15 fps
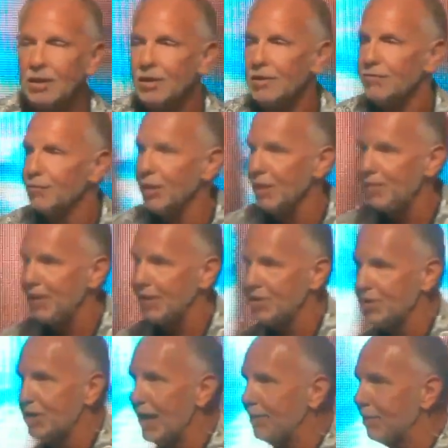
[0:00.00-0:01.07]
Philippians
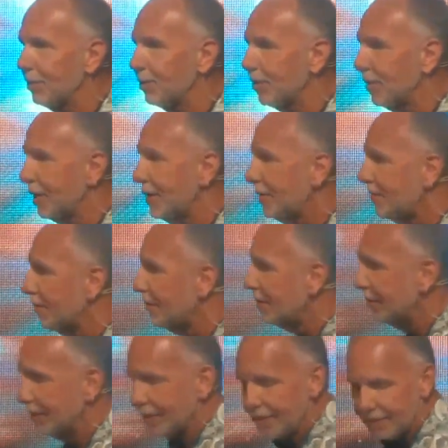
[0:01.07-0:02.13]
chapter 3,
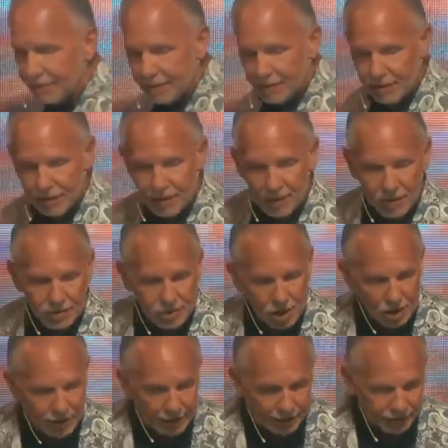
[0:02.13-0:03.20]

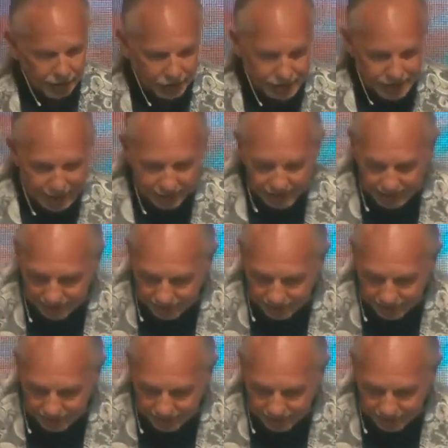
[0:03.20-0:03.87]
starting in verse 7.